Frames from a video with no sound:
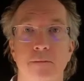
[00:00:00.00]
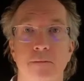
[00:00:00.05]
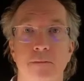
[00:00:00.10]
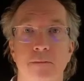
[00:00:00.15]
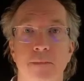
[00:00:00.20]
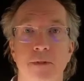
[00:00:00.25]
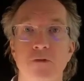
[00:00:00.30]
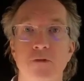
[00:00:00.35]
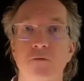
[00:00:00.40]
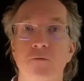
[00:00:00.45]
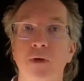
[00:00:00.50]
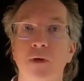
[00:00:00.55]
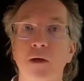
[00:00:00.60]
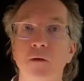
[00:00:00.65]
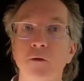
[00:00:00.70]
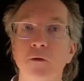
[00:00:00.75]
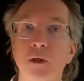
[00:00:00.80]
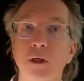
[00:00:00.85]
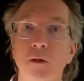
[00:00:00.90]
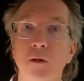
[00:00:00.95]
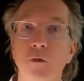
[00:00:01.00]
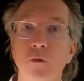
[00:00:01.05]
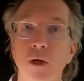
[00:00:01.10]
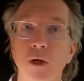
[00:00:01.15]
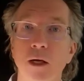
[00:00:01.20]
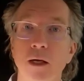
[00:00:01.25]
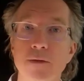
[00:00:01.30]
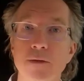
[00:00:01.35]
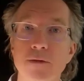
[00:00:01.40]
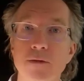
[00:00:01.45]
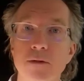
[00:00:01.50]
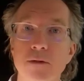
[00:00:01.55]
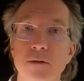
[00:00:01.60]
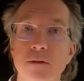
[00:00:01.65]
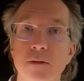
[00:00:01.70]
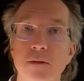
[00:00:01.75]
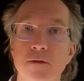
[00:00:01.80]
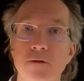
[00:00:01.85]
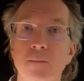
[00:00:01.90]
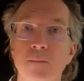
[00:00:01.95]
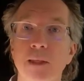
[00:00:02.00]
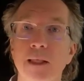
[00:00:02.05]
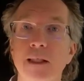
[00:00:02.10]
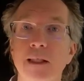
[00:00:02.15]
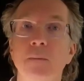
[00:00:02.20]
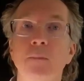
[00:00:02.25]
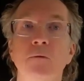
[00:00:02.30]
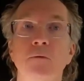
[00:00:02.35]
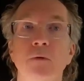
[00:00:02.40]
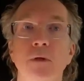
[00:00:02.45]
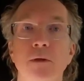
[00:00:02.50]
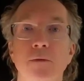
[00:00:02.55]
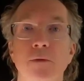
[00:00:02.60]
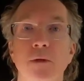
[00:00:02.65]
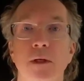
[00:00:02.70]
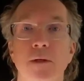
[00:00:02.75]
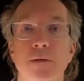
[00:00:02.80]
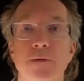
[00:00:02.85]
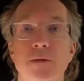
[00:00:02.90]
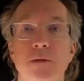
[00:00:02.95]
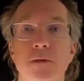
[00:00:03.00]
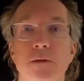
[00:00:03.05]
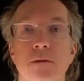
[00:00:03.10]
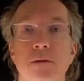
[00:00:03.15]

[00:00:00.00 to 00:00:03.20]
It's founded on thoughts. It's made up of our thoughts.